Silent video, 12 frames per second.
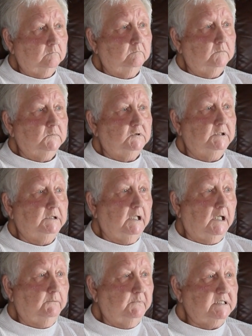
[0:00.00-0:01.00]
she
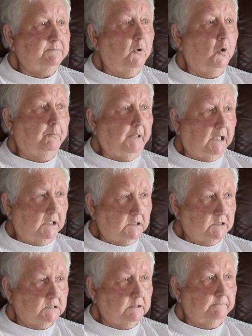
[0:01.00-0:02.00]
died with
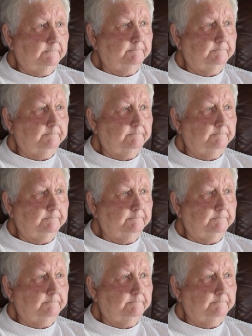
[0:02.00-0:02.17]
smallpox.